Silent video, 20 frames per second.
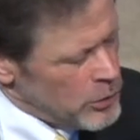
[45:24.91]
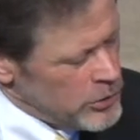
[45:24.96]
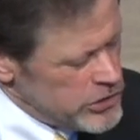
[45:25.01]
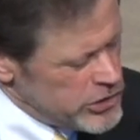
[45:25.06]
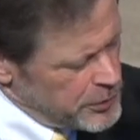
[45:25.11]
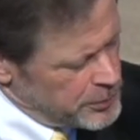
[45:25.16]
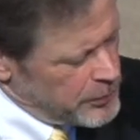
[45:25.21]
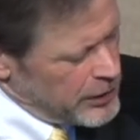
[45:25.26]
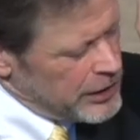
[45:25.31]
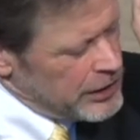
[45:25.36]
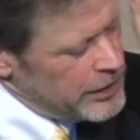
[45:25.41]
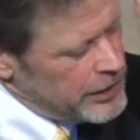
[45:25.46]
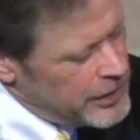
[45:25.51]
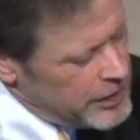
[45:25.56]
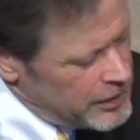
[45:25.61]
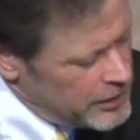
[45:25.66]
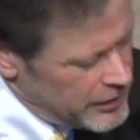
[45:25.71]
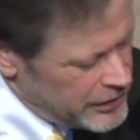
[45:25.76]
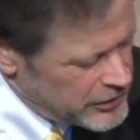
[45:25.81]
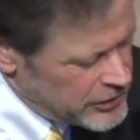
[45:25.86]
Would you bring
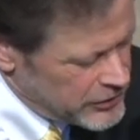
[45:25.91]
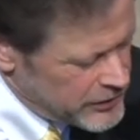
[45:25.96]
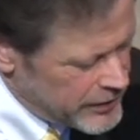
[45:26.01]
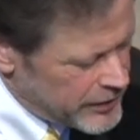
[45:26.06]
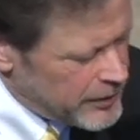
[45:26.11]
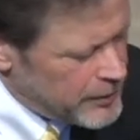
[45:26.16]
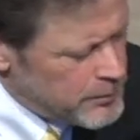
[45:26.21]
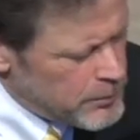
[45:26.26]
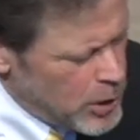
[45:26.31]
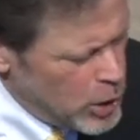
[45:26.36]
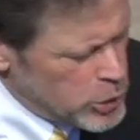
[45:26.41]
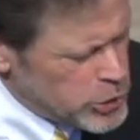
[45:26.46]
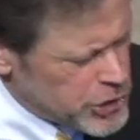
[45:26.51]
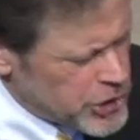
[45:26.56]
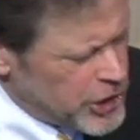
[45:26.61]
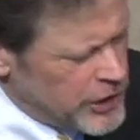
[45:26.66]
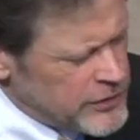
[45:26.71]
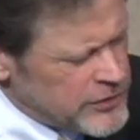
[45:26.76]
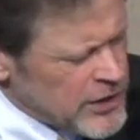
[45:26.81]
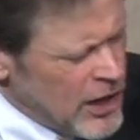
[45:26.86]
healing to their
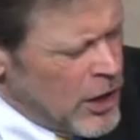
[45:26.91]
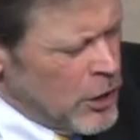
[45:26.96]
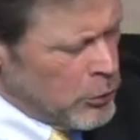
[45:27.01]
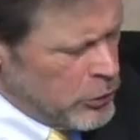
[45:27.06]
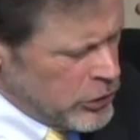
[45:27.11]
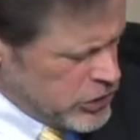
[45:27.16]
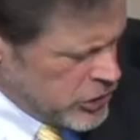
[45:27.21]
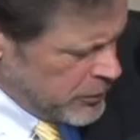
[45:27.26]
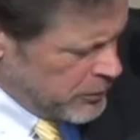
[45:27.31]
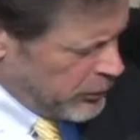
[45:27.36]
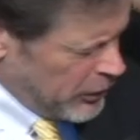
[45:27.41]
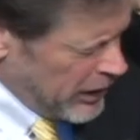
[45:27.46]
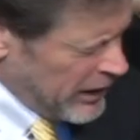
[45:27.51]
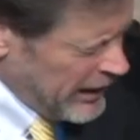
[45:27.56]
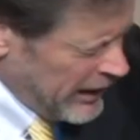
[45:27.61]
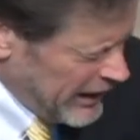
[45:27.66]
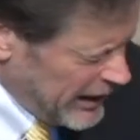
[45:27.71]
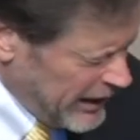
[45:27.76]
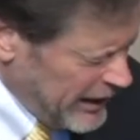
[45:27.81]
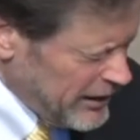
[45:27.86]
emotions? Would you
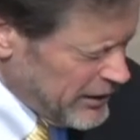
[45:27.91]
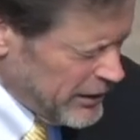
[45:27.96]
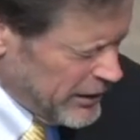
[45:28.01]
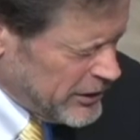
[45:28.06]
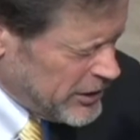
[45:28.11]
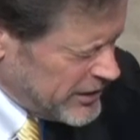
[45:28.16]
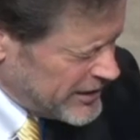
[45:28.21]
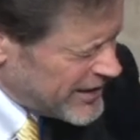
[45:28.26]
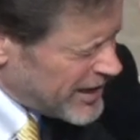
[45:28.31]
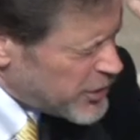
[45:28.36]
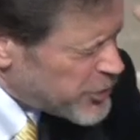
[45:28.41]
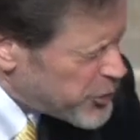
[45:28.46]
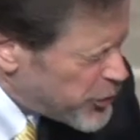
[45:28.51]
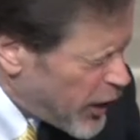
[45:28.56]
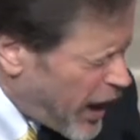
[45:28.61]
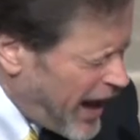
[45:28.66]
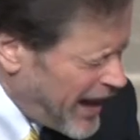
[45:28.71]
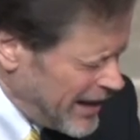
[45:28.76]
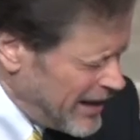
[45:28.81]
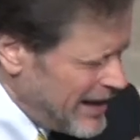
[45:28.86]
bring healing to their
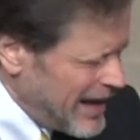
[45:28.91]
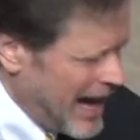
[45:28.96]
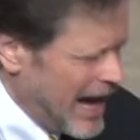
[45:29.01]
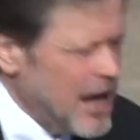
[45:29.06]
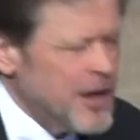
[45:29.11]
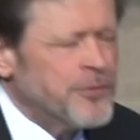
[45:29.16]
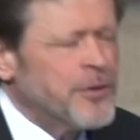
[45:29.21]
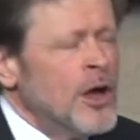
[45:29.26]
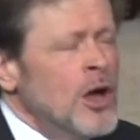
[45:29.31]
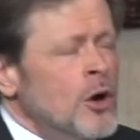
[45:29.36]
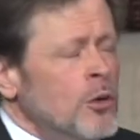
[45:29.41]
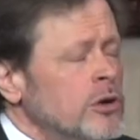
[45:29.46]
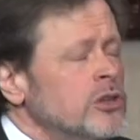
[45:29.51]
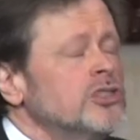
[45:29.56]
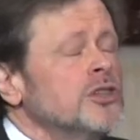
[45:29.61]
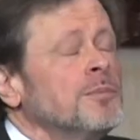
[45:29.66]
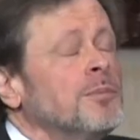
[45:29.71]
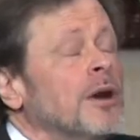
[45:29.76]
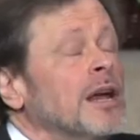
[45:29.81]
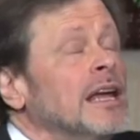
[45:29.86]
thought life?
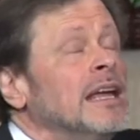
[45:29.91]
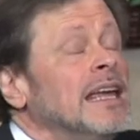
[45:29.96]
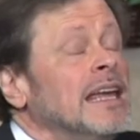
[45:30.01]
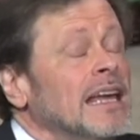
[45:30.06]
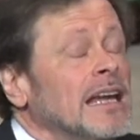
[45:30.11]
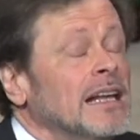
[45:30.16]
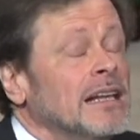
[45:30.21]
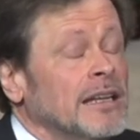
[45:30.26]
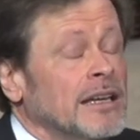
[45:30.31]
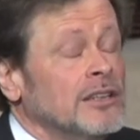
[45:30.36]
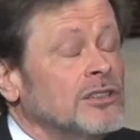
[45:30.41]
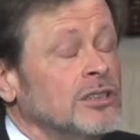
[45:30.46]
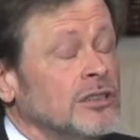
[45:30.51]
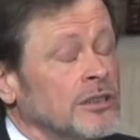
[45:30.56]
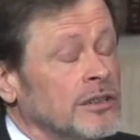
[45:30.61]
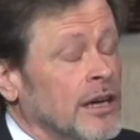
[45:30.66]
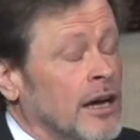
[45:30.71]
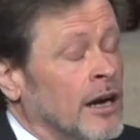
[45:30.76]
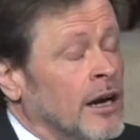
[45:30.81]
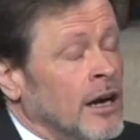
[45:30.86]
Would you bring healing
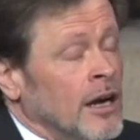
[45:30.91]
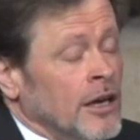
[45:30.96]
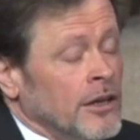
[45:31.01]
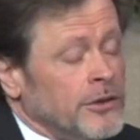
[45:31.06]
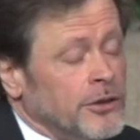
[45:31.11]
to their